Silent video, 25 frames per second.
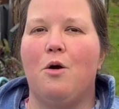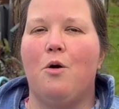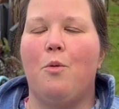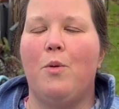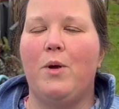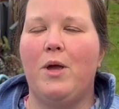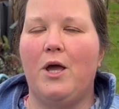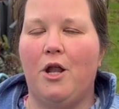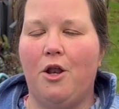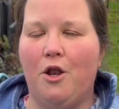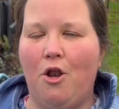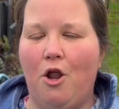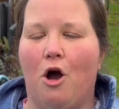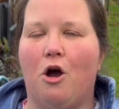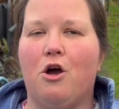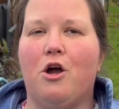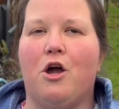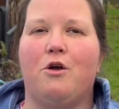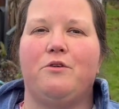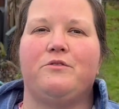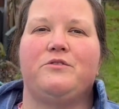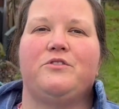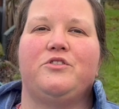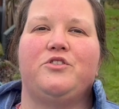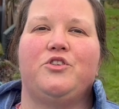We are not
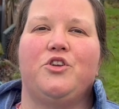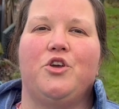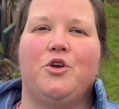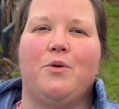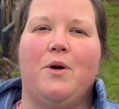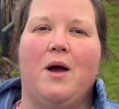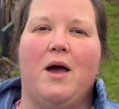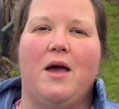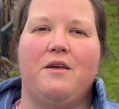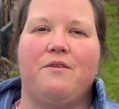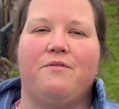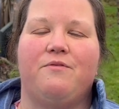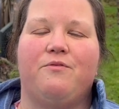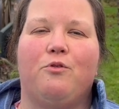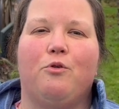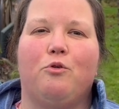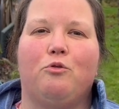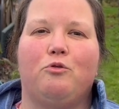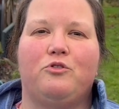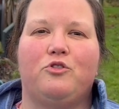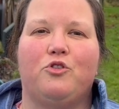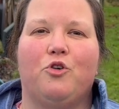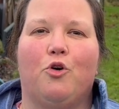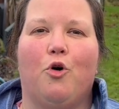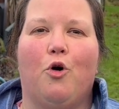going to do a
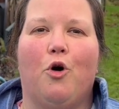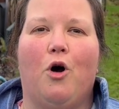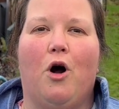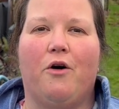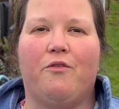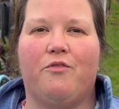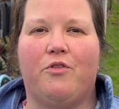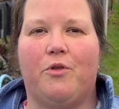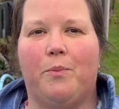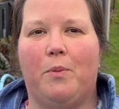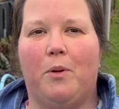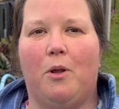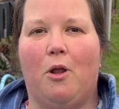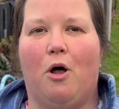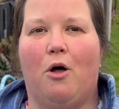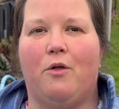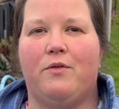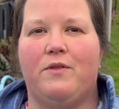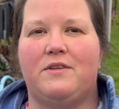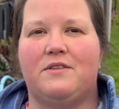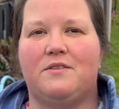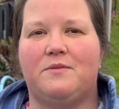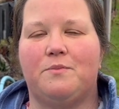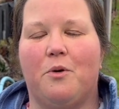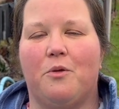full tour of the plot
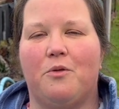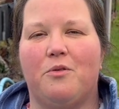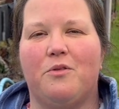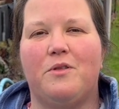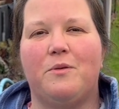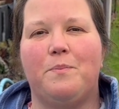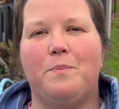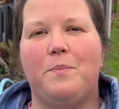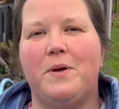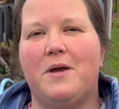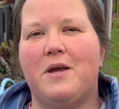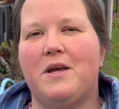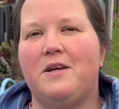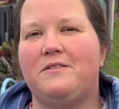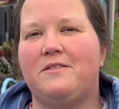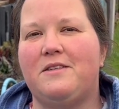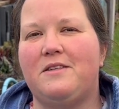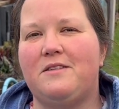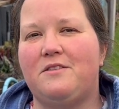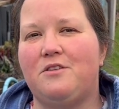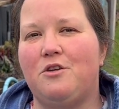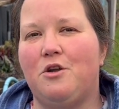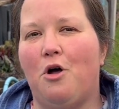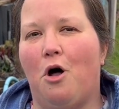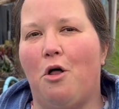this month because
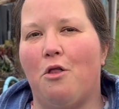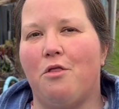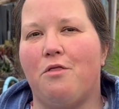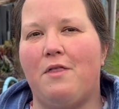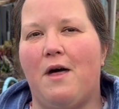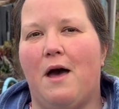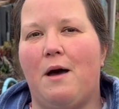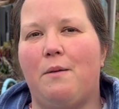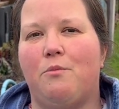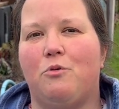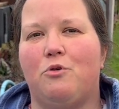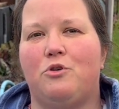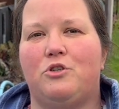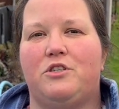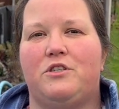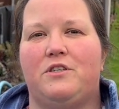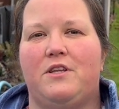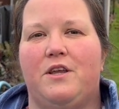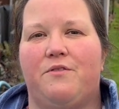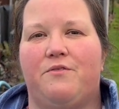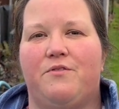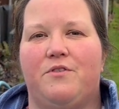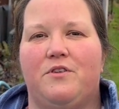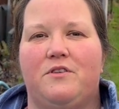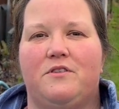there's not that much
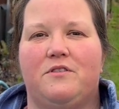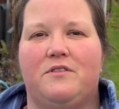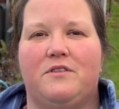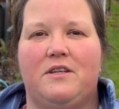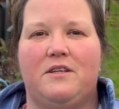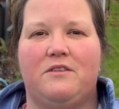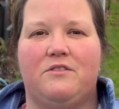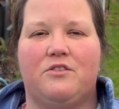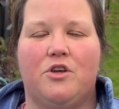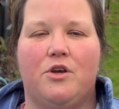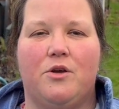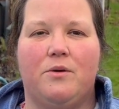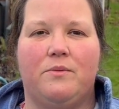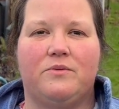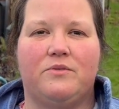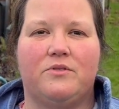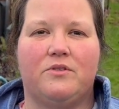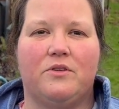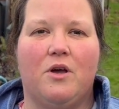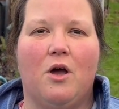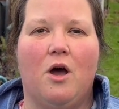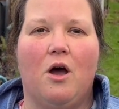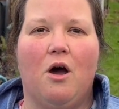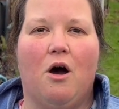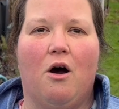difference in terms
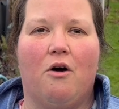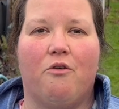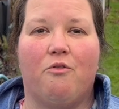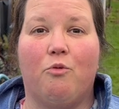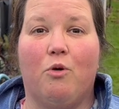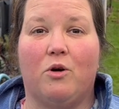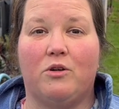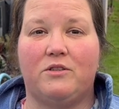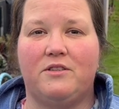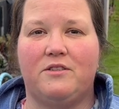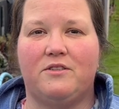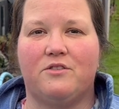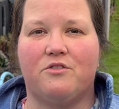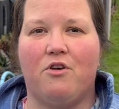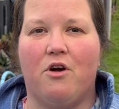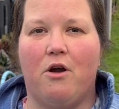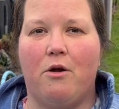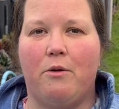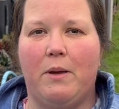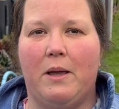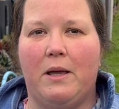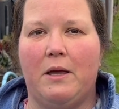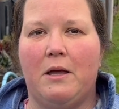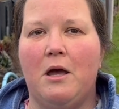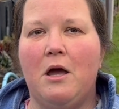of what is
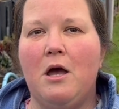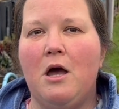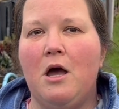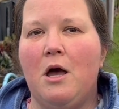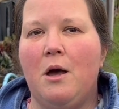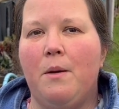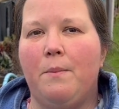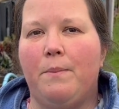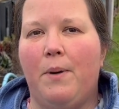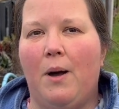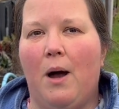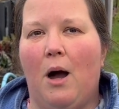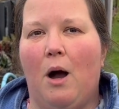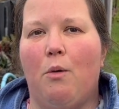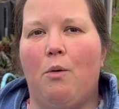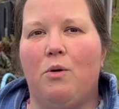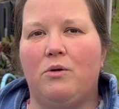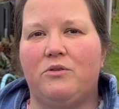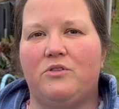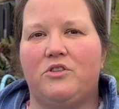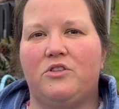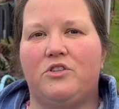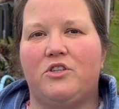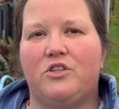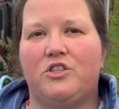growing. But I
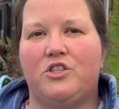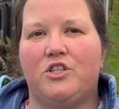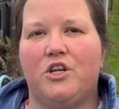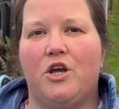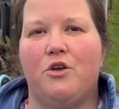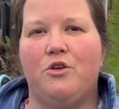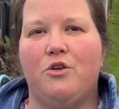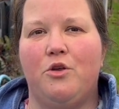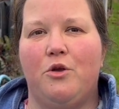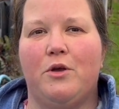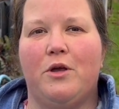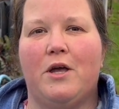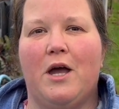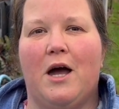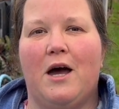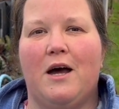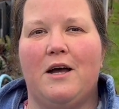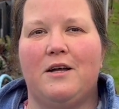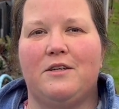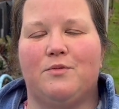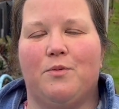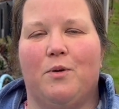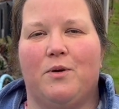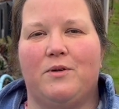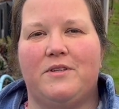wanted to show you
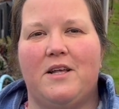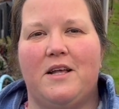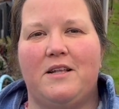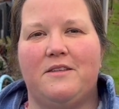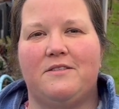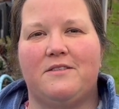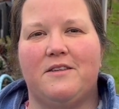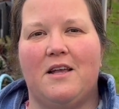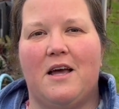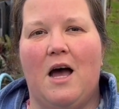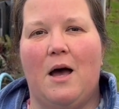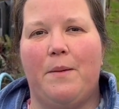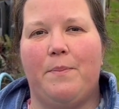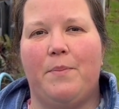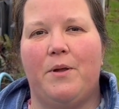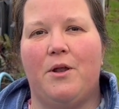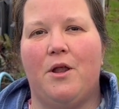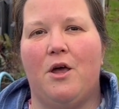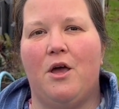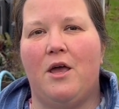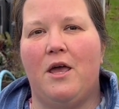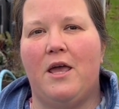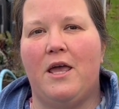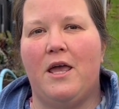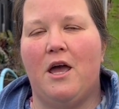guys what tends to happen
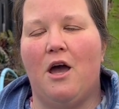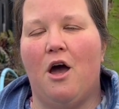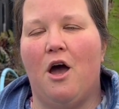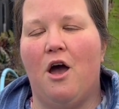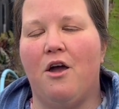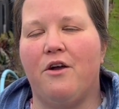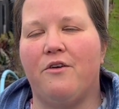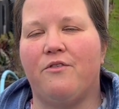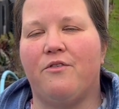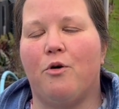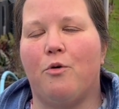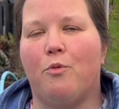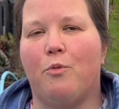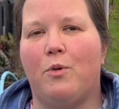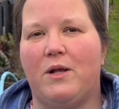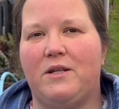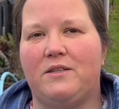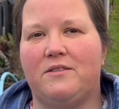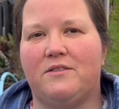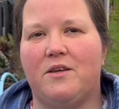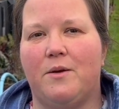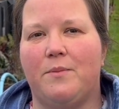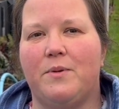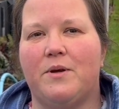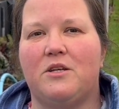here over
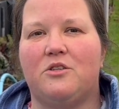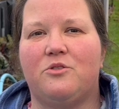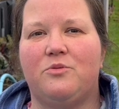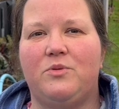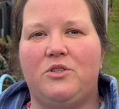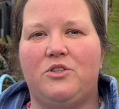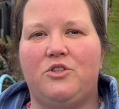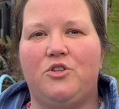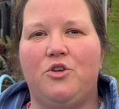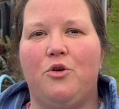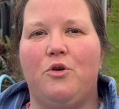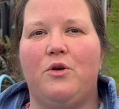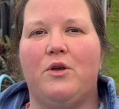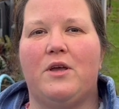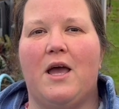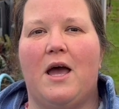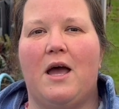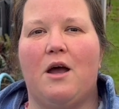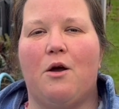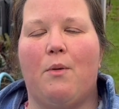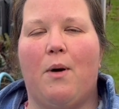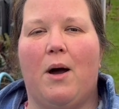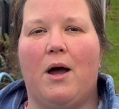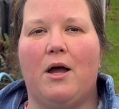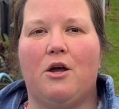winter because we do
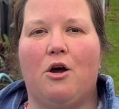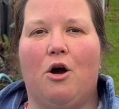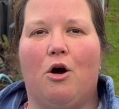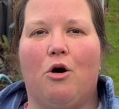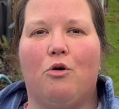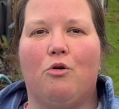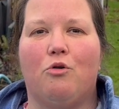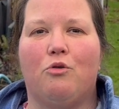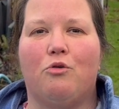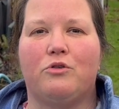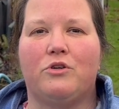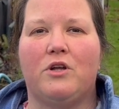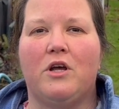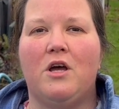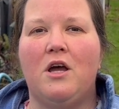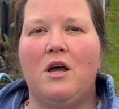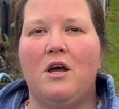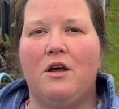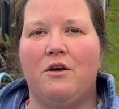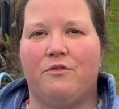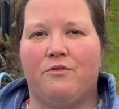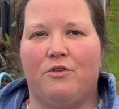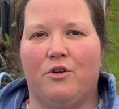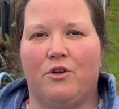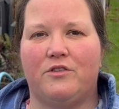get quite cold,
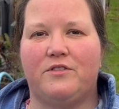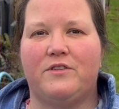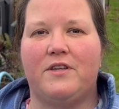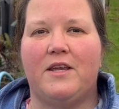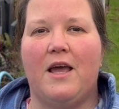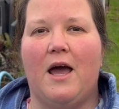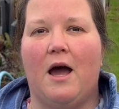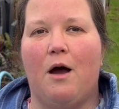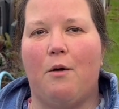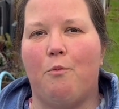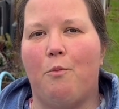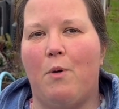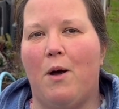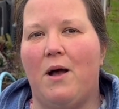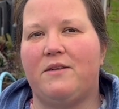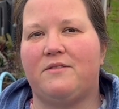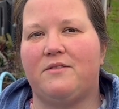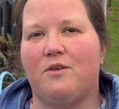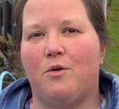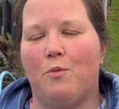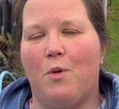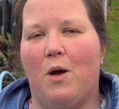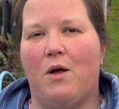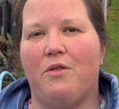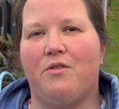frosty and wet
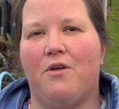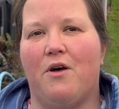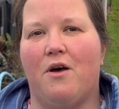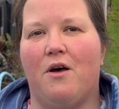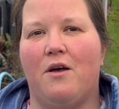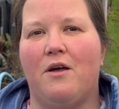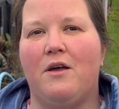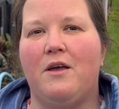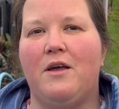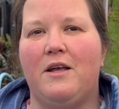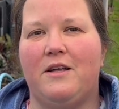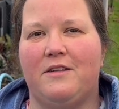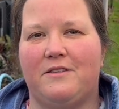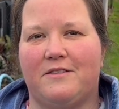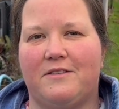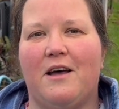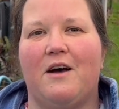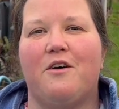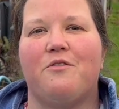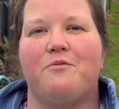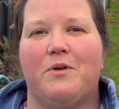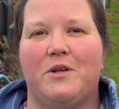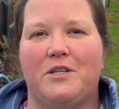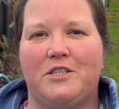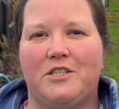weather in
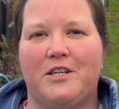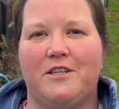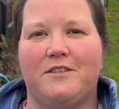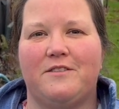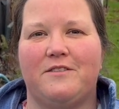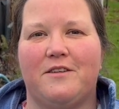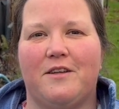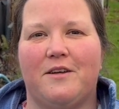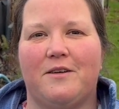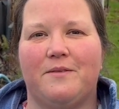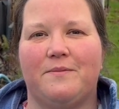South Manchester.